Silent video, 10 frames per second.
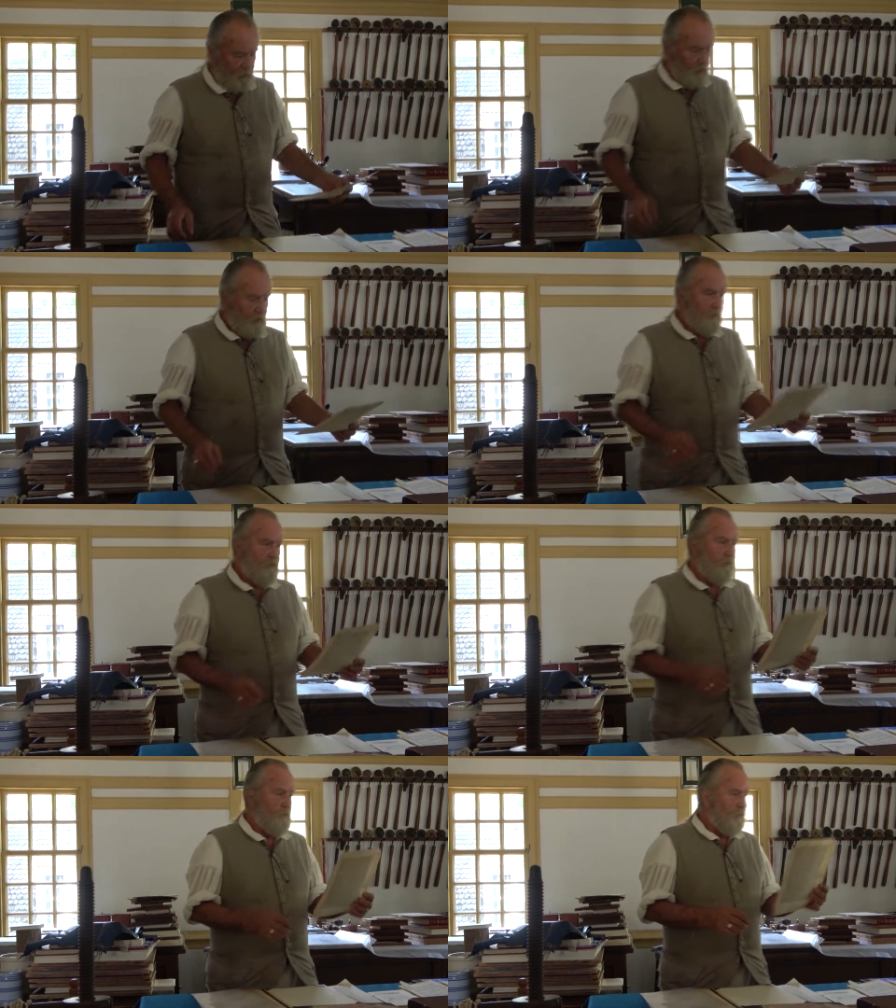and it
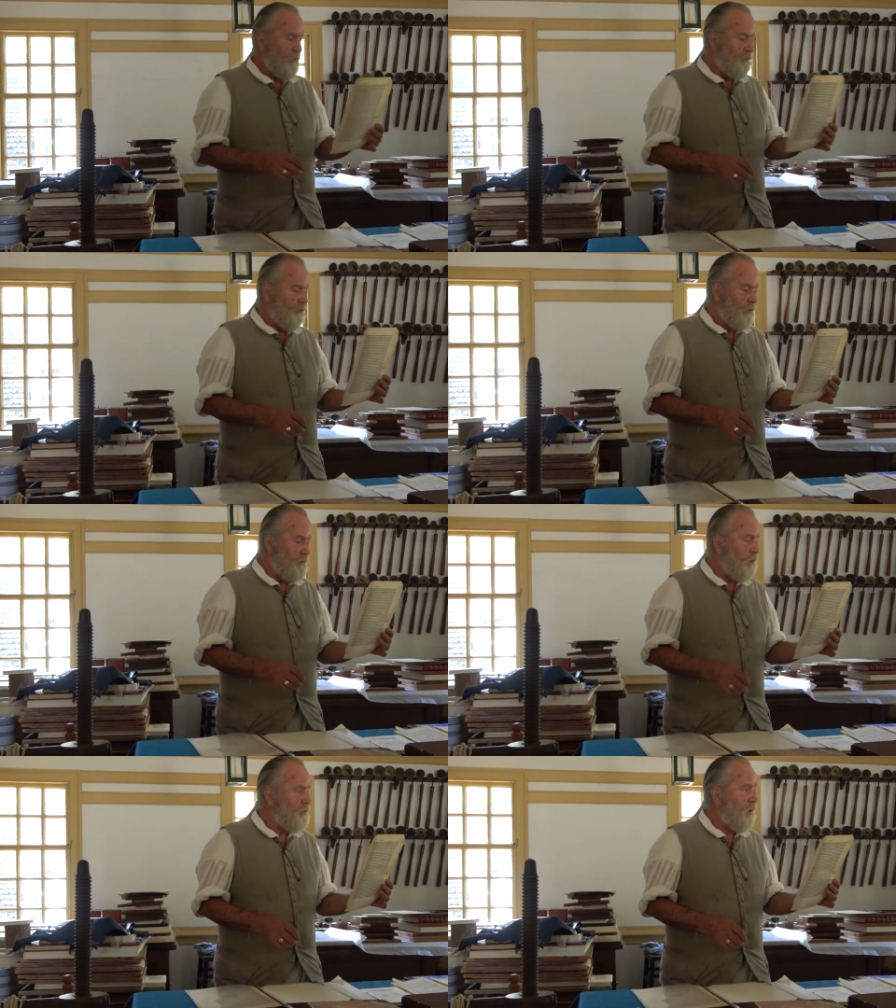was perfectly
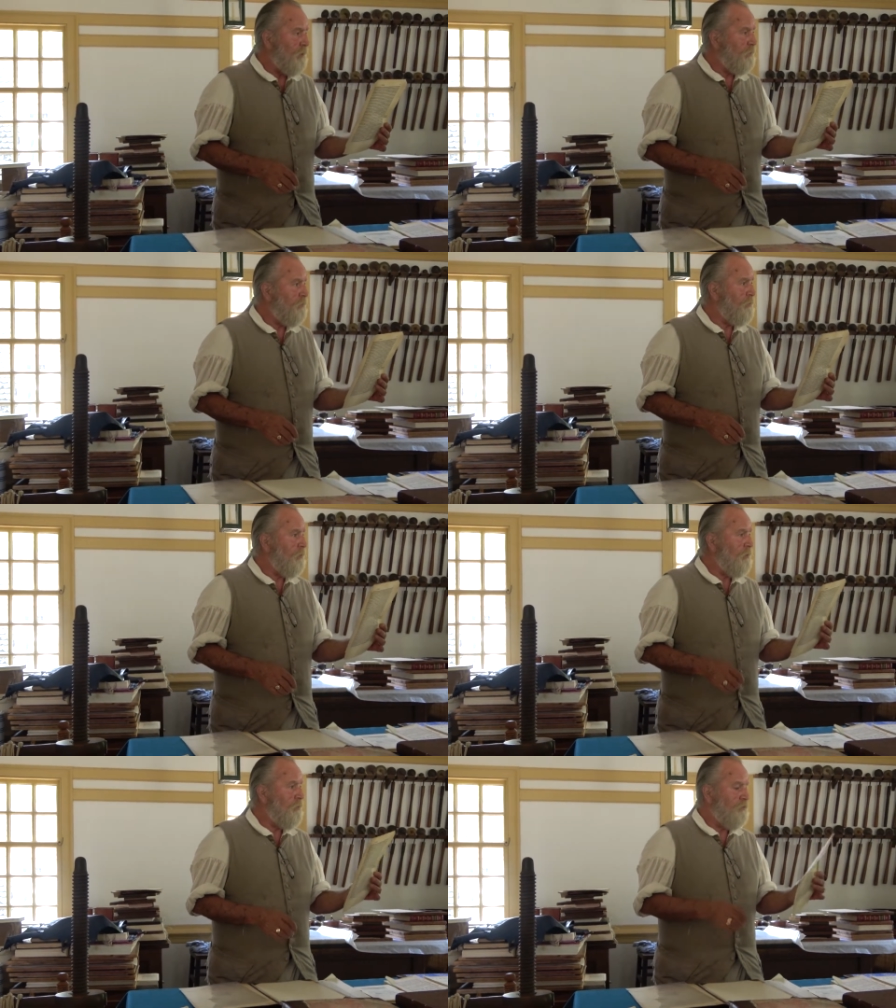rectangular,
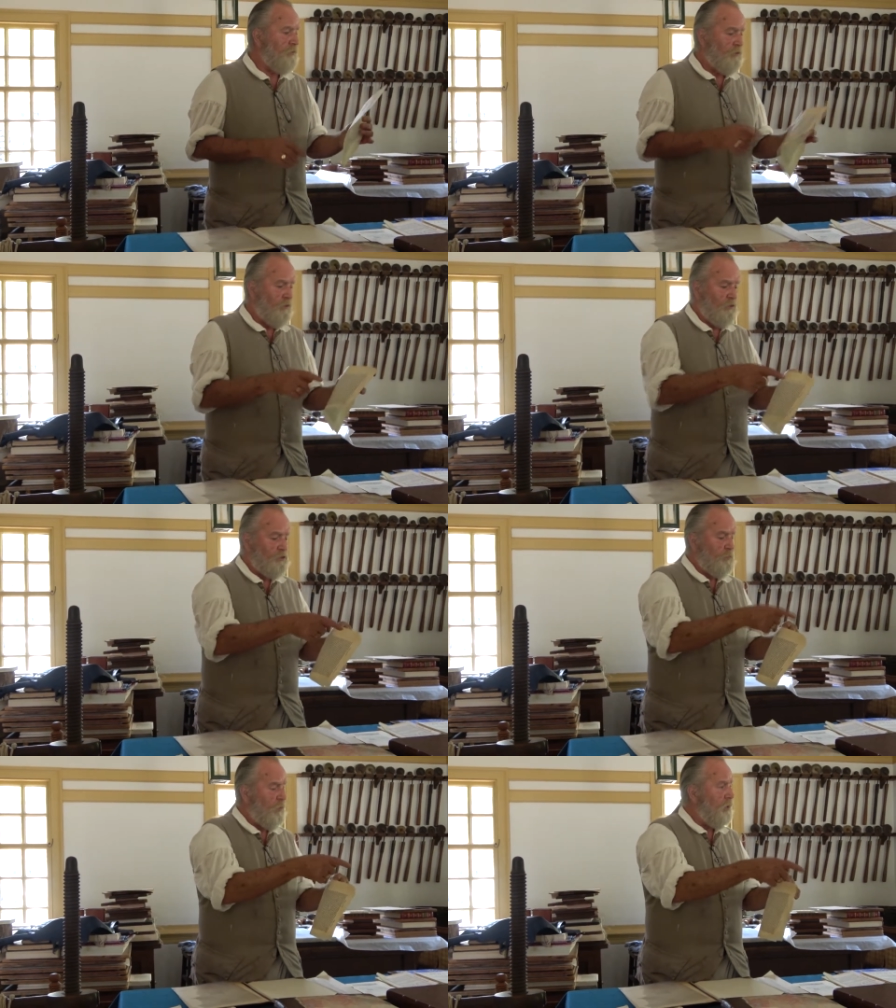and it was
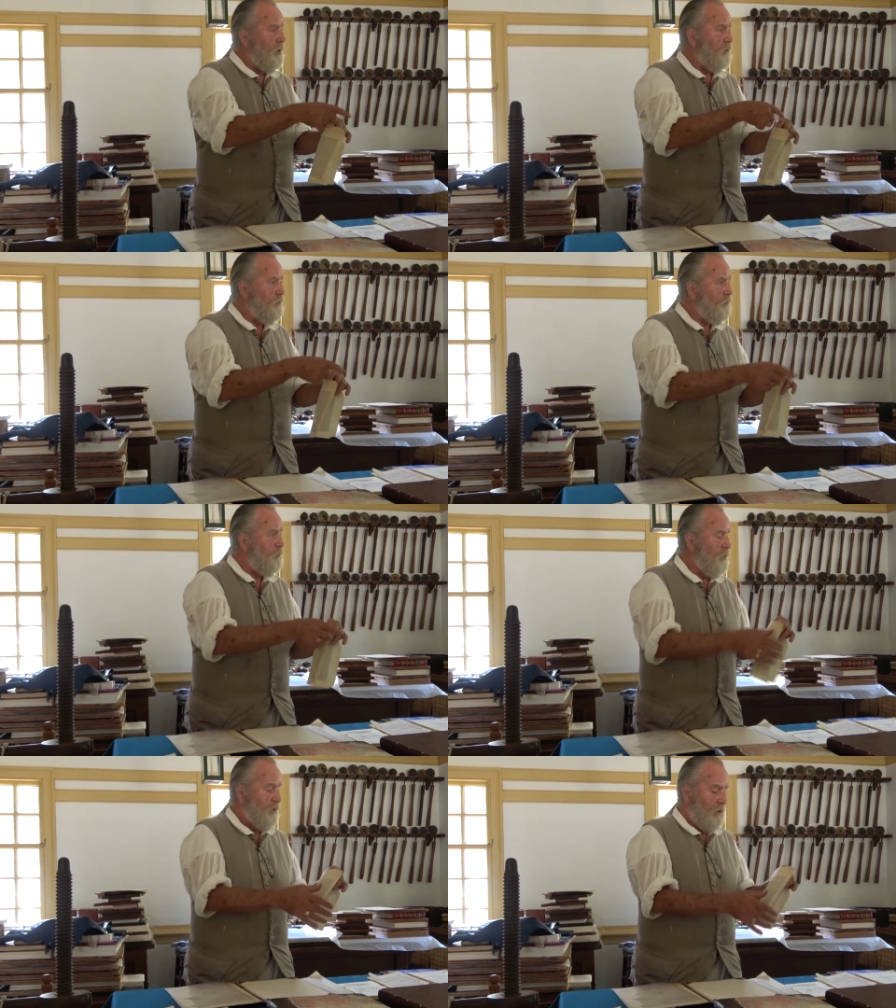crisp on the edges